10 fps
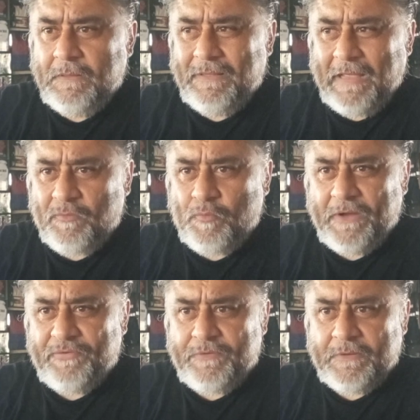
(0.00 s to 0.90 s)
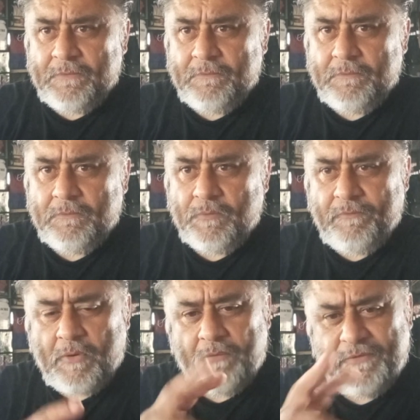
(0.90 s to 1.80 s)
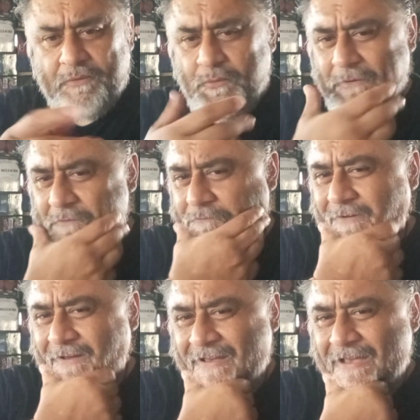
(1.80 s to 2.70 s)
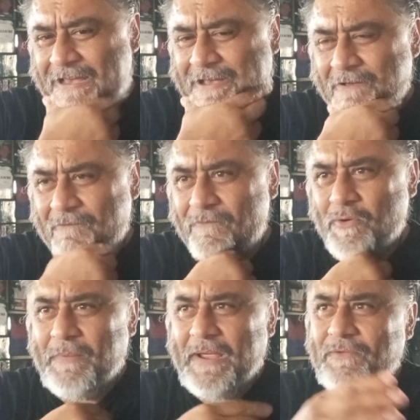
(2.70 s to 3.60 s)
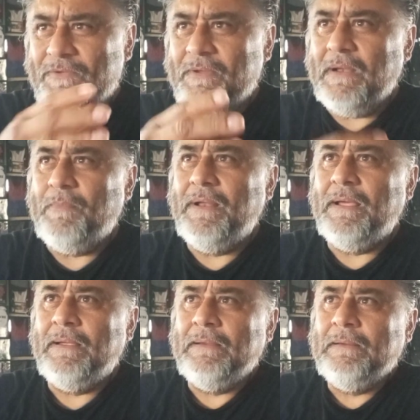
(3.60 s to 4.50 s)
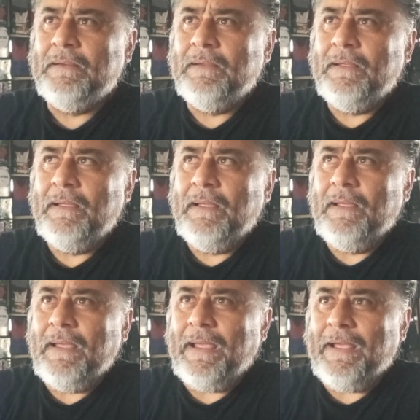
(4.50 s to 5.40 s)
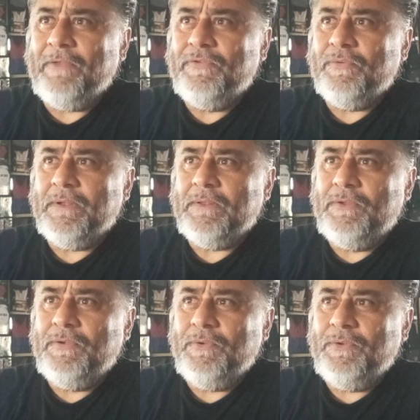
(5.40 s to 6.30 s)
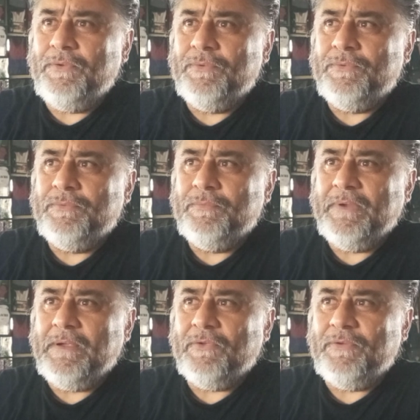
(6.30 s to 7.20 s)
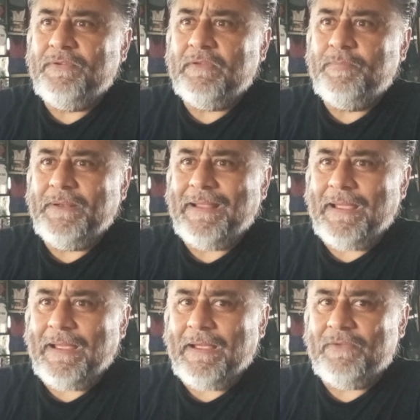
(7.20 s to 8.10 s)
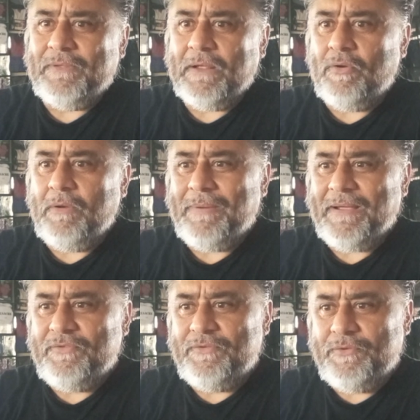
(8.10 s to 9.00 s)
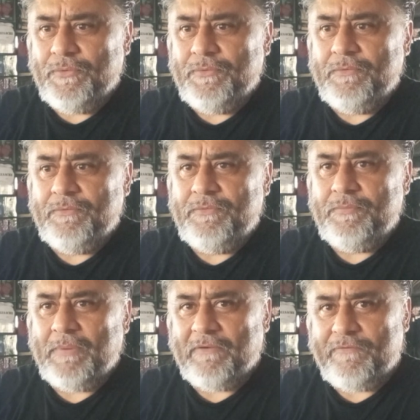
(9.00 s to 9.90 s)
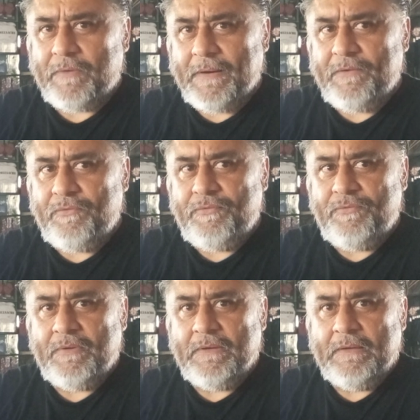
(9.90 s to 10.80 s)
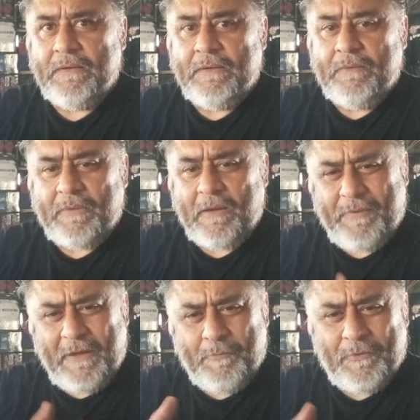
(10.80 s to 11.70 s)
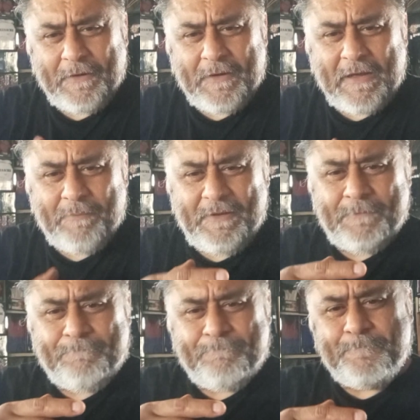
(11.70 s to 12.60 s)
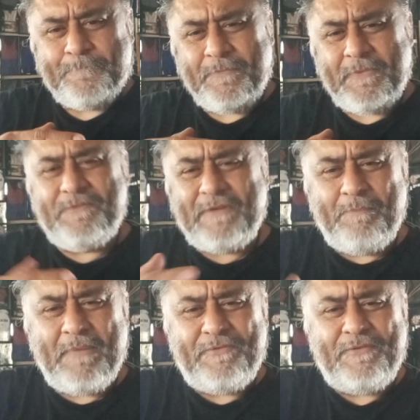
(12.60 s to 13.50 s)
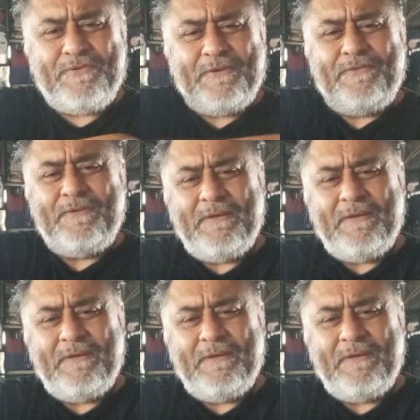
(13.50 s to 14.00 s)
That question revolves in two different formats, and I'm going to answer it to you because this has been asked not only by students, by friends, by people that comment, send messages,